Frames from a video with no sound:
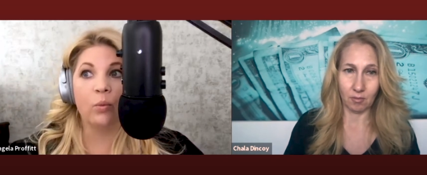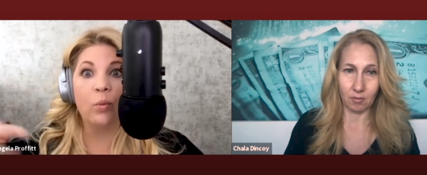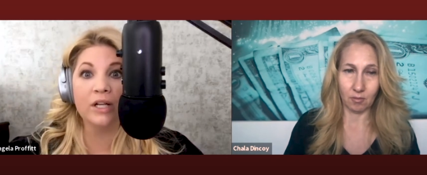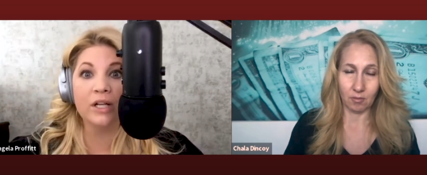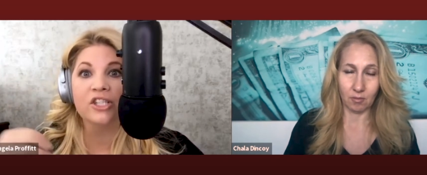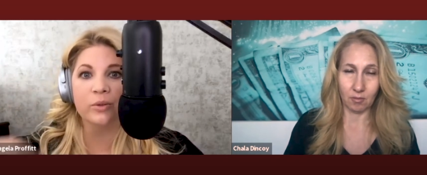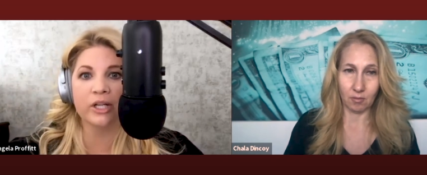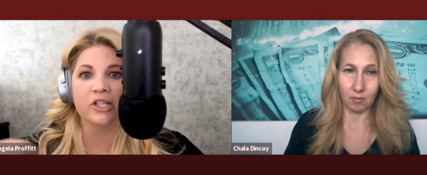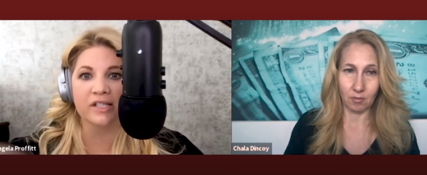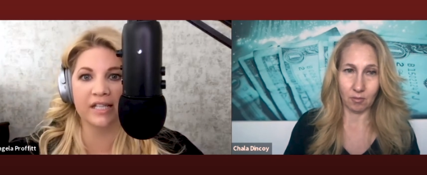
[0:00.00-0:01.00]
Speaker 1: once you
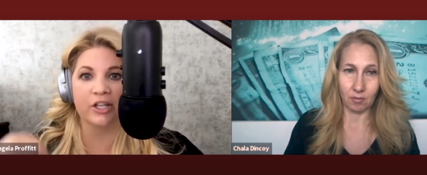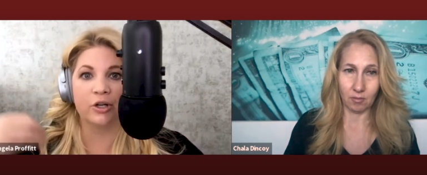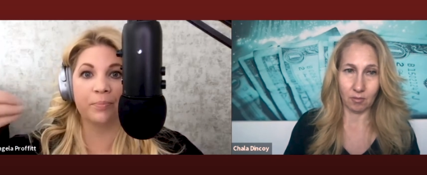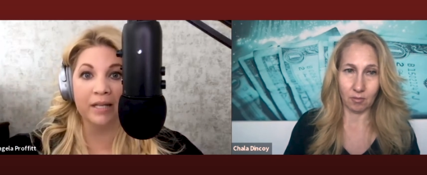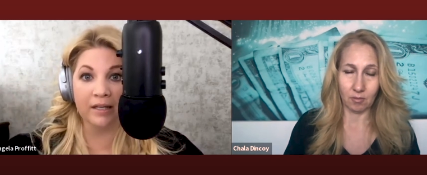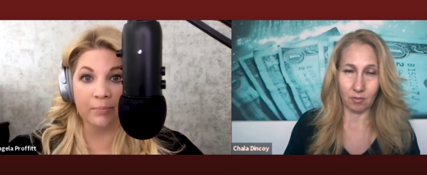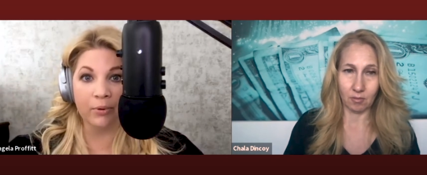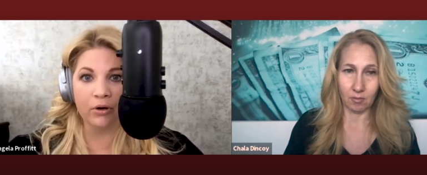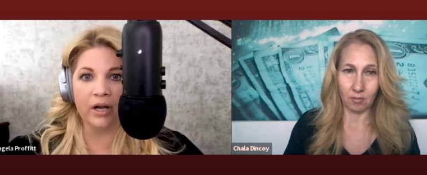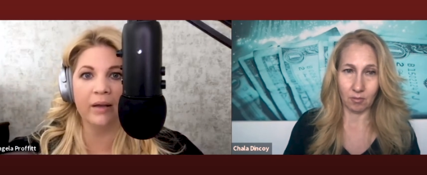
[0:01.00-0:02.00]
understand your
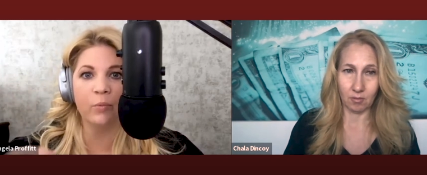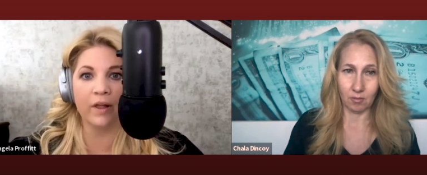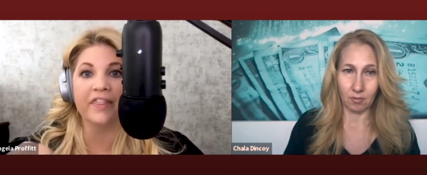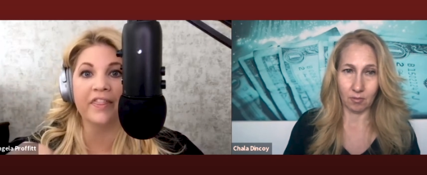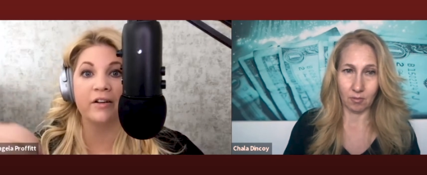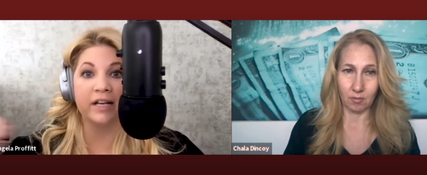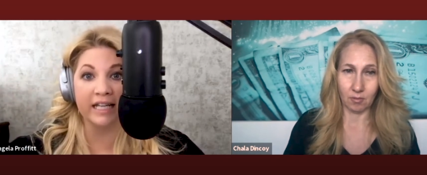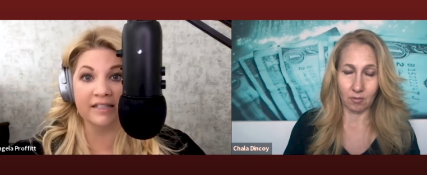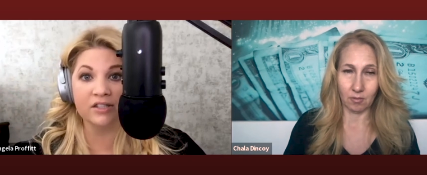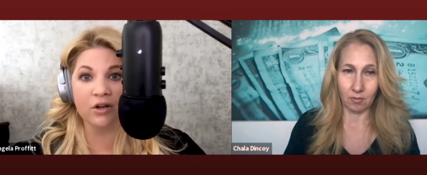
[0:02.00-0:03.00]
people and what their
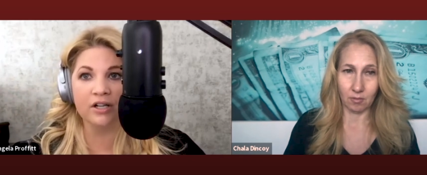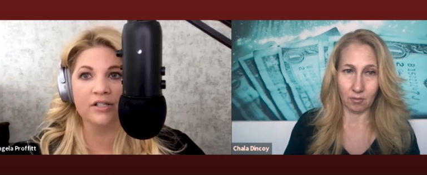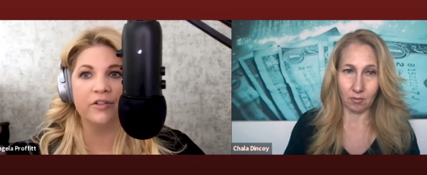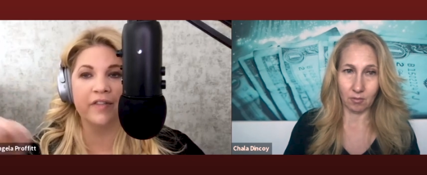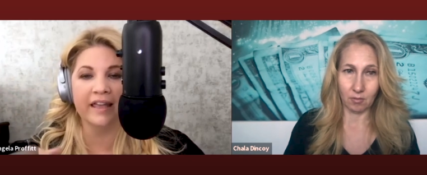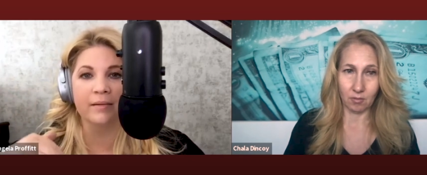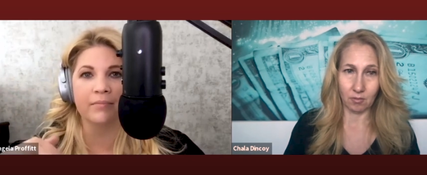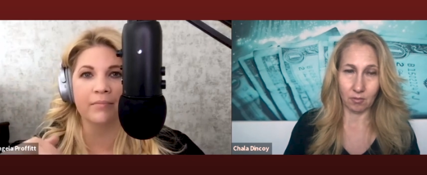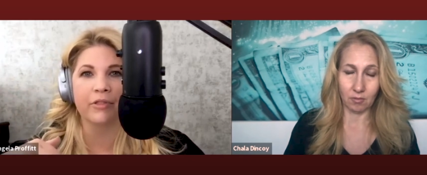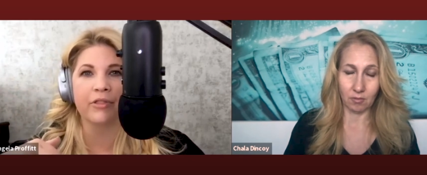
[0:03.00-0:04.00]
needs are so they can
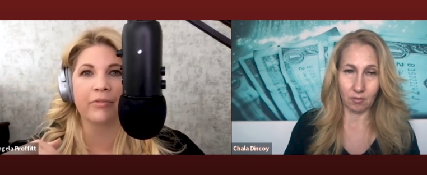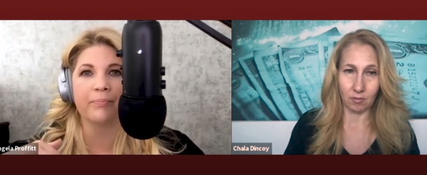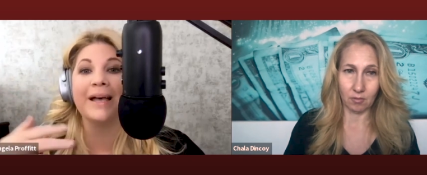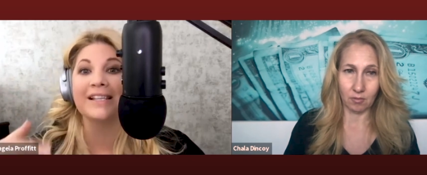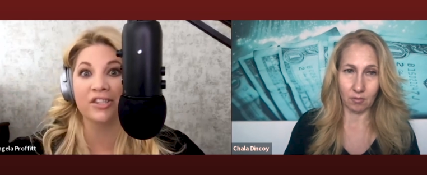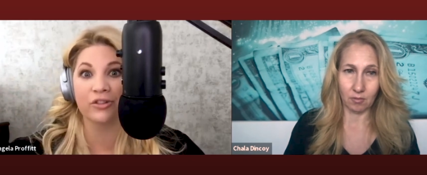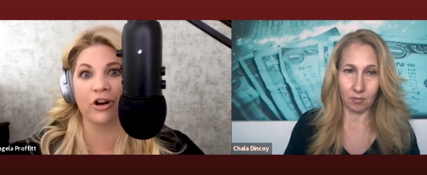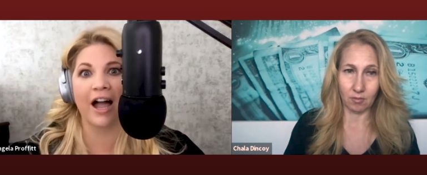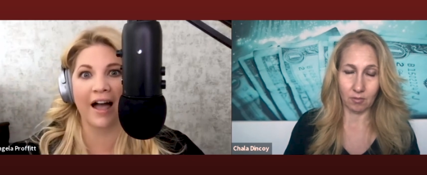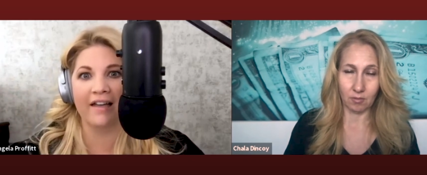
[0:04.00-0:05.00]
best
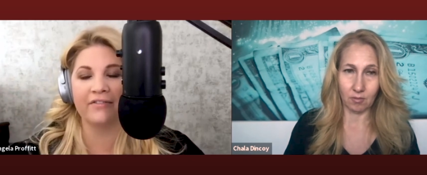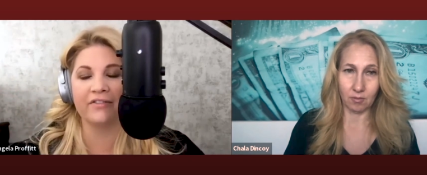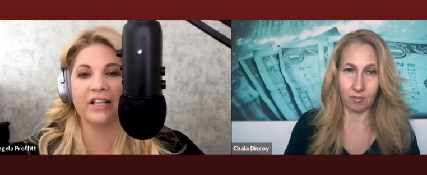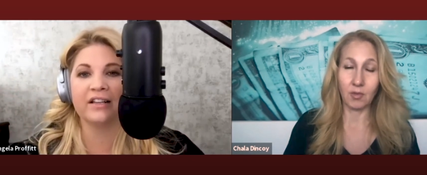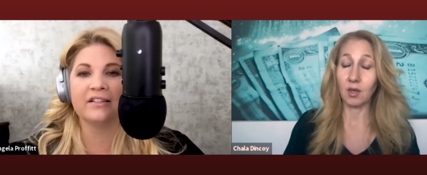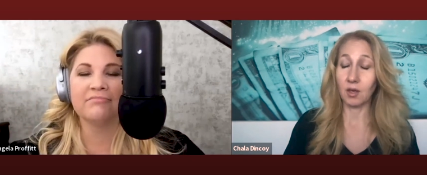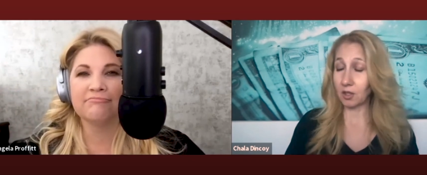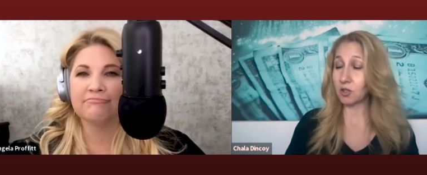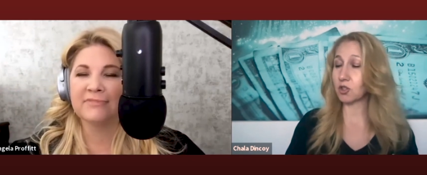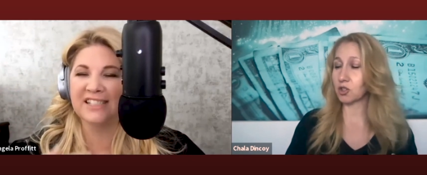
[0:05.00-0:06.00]
thrive.
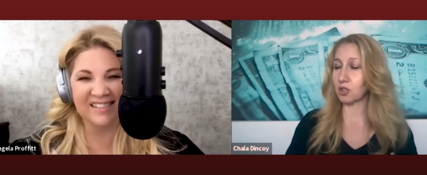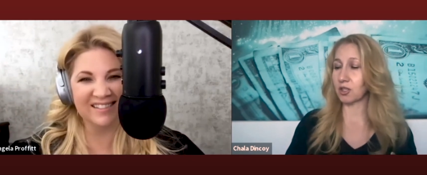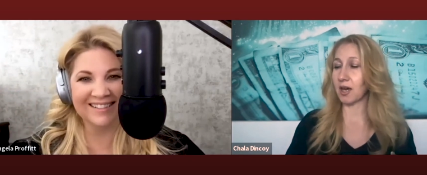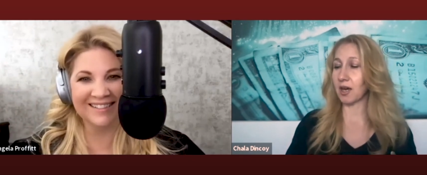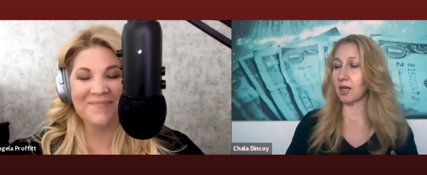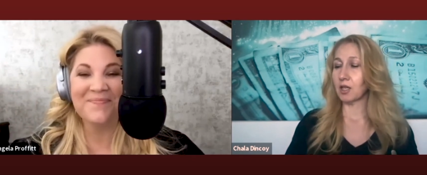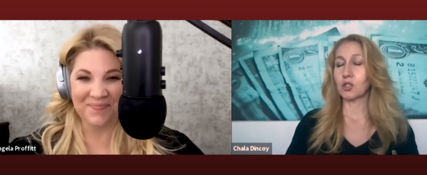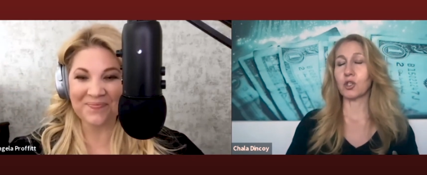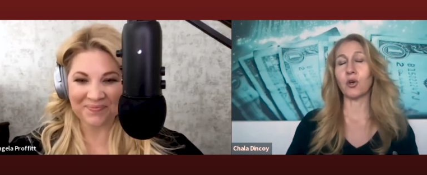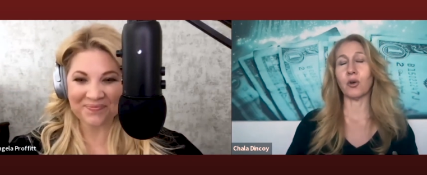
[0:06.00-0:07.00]
Speaker 2: Understood. Yeah.
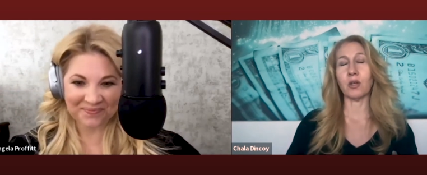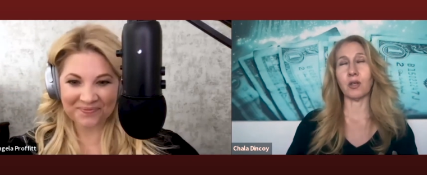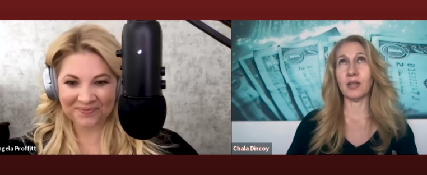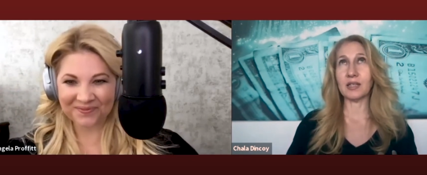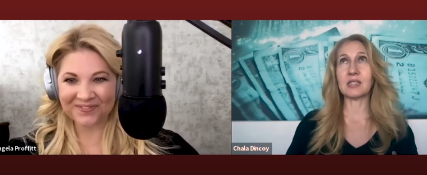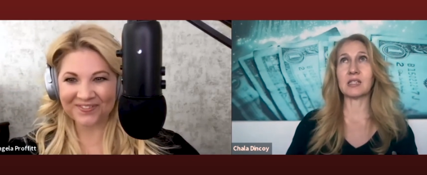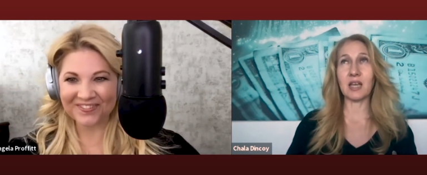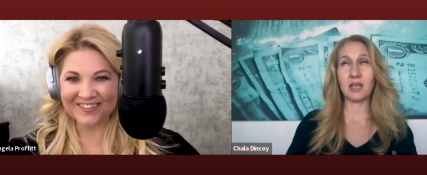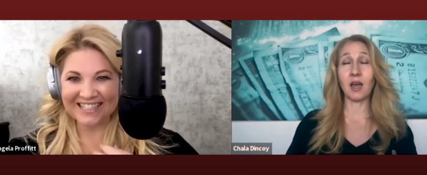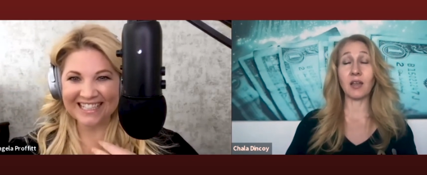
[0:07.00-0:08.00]
So eh, let's
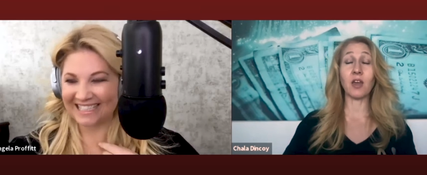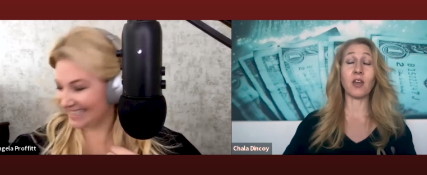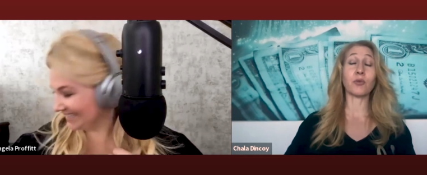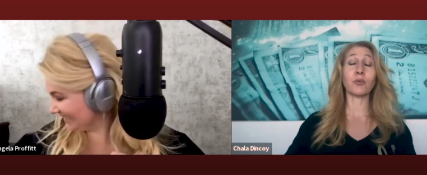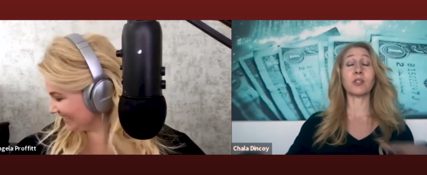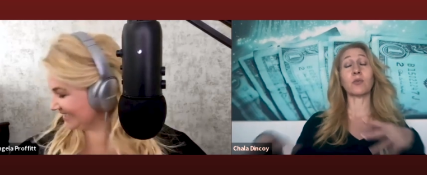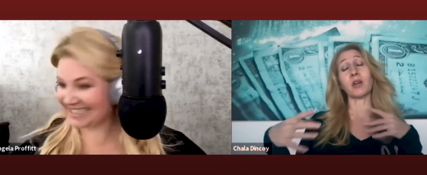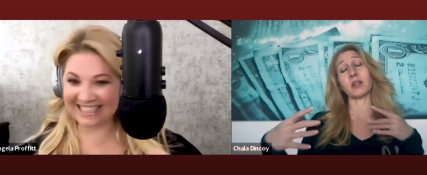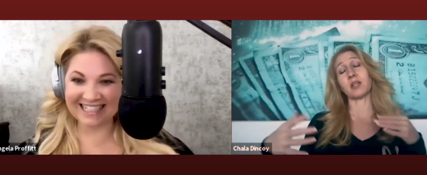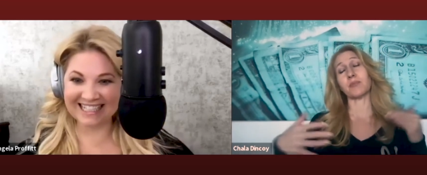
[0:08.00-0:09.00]
take, and, and the reason why
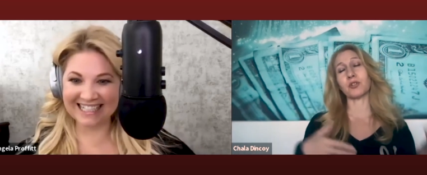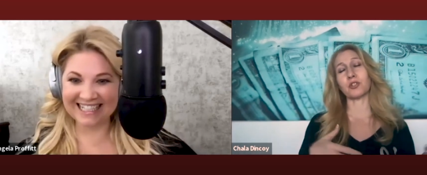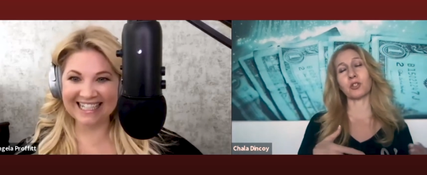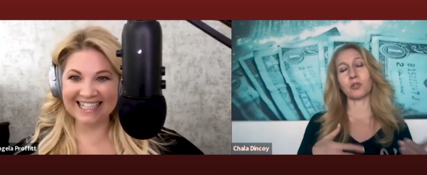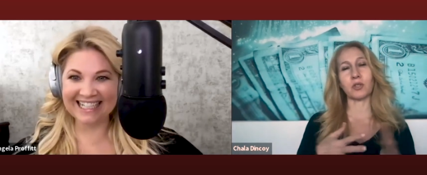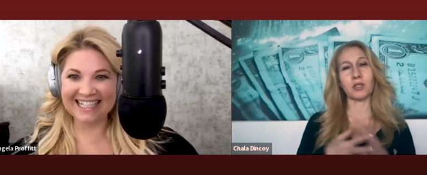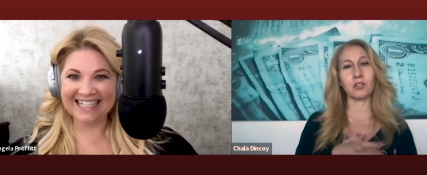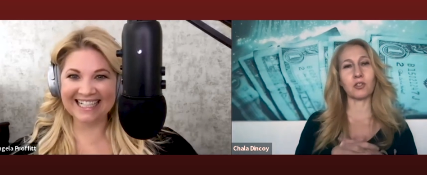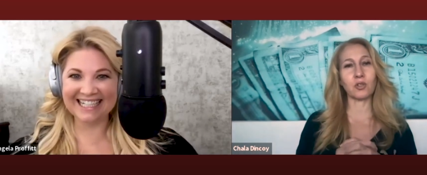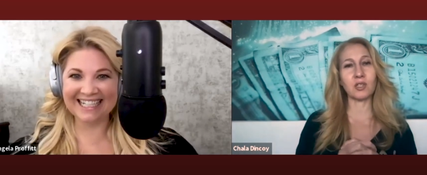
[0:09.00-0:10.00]
I keep pushing to an
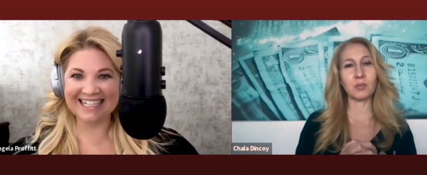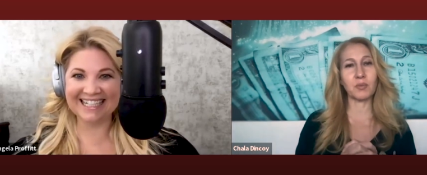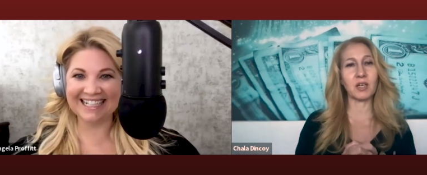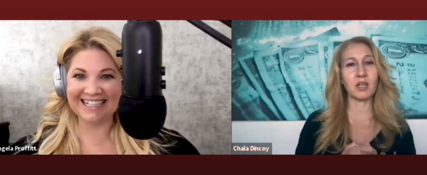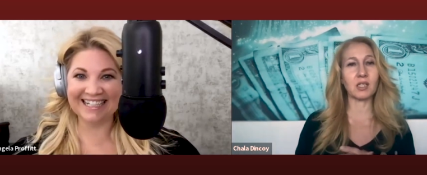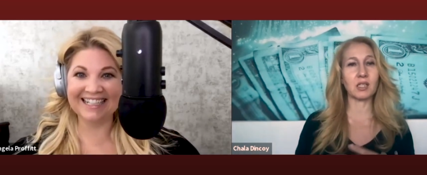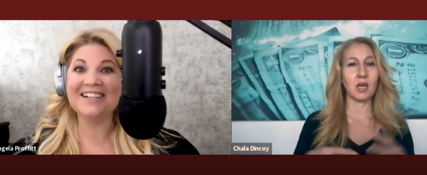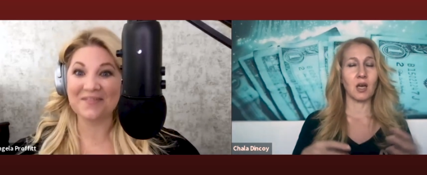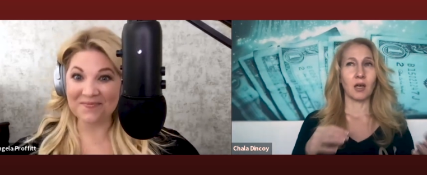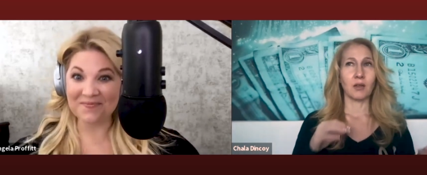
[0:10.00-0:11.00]
industry is because
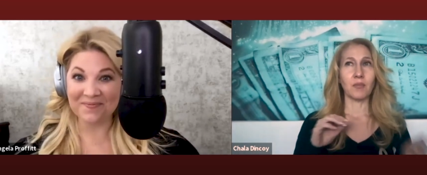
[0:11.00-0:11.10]
the